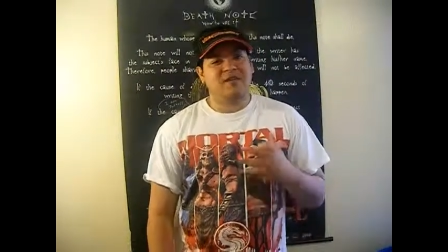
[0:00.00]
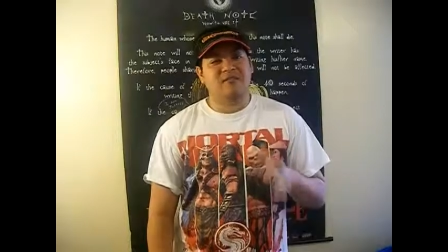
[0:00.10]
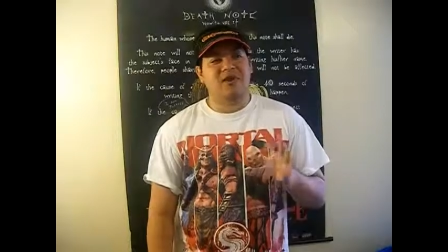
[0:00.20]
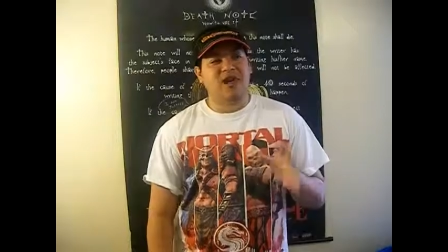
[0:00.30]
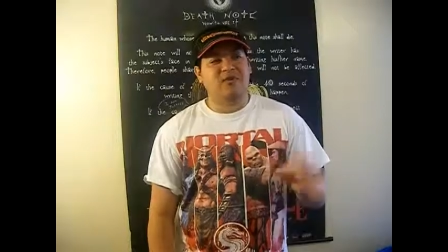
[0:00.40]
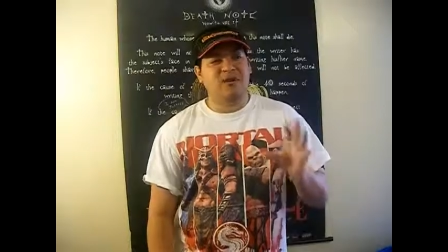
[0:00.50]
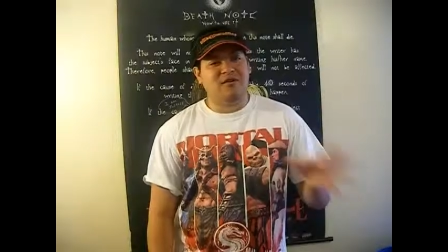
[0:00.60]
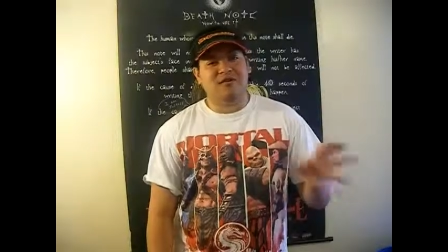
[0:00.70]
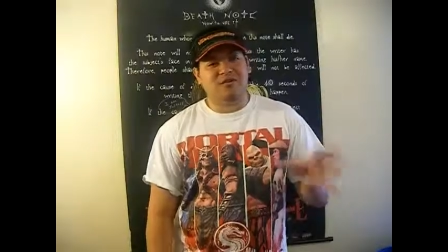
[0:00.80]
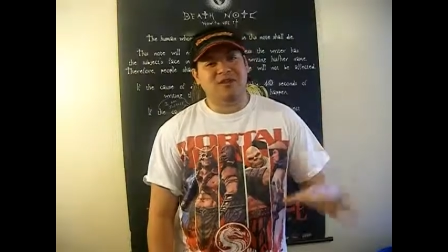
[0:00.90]
but I'm going
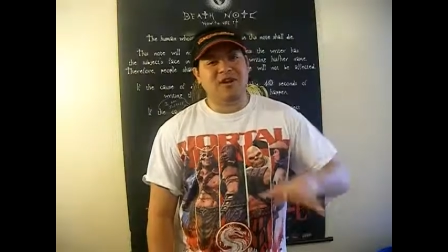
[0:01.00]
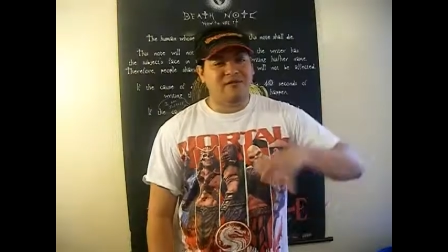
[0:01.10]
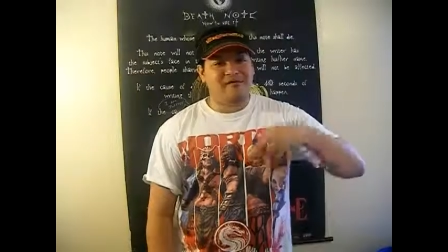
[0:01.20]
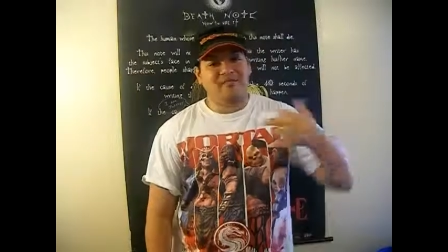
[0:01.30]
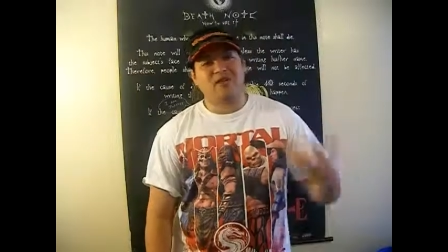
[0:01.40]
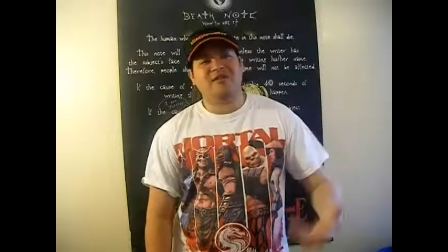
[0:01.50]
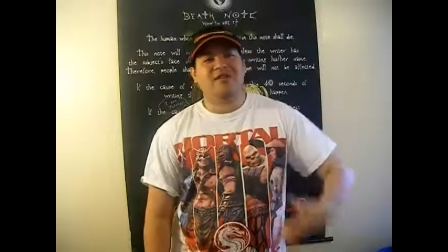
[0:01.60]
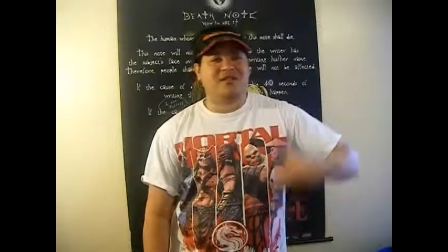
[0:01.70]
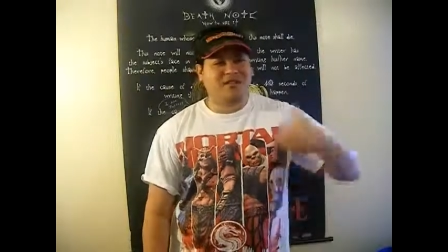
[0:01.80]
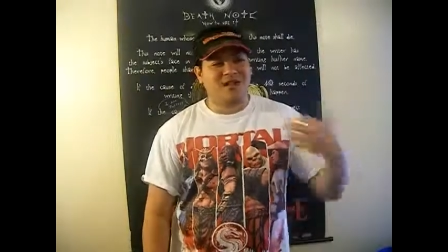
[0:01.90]
to go to the other part
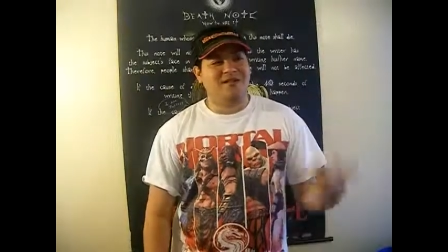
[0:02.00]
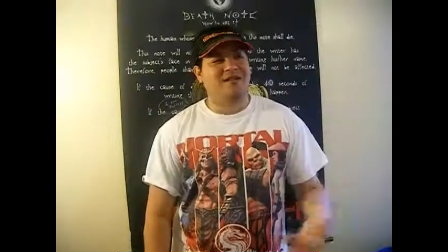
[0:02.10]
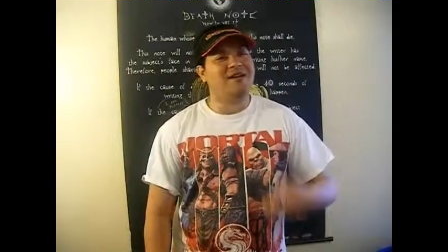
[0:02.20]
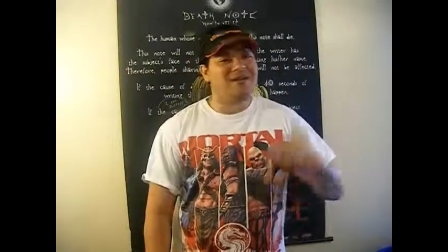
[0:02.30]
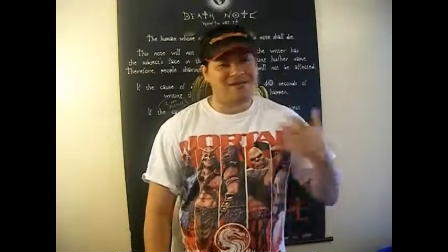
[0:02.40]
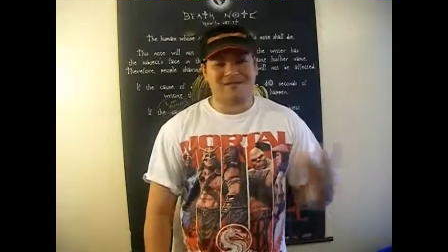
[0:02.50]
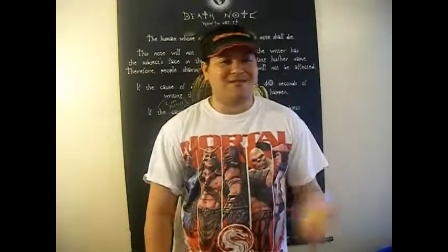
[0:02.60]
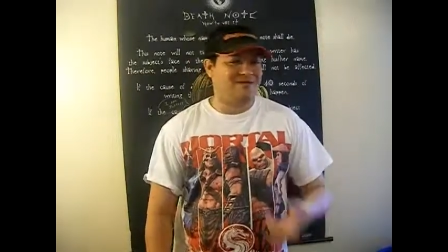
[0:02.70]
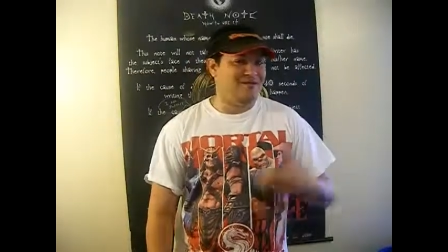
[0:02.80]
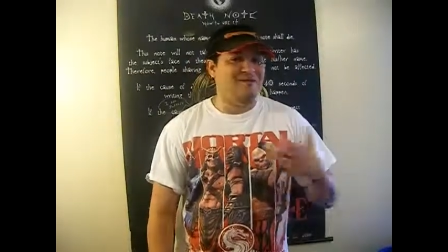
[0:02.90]
that's kind
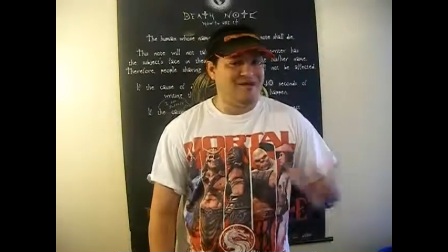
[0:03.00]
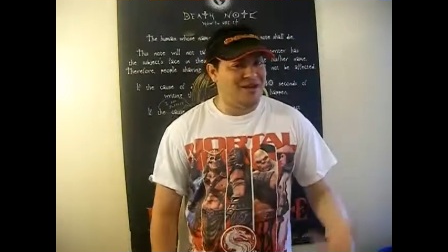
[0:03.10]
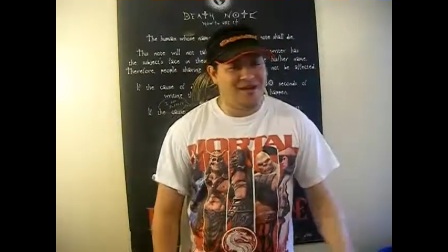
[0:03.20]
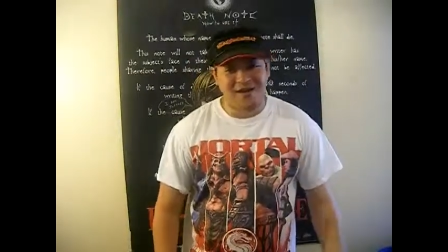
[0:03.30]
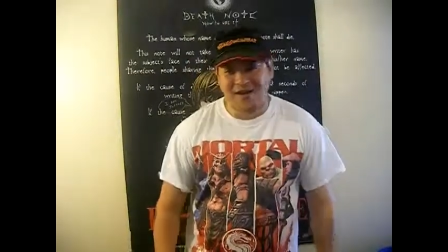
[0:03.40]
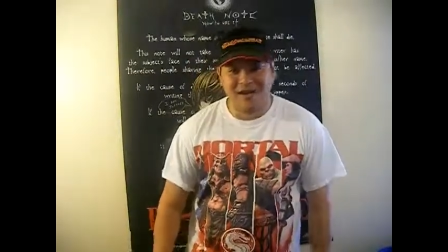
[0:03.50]
of, okay.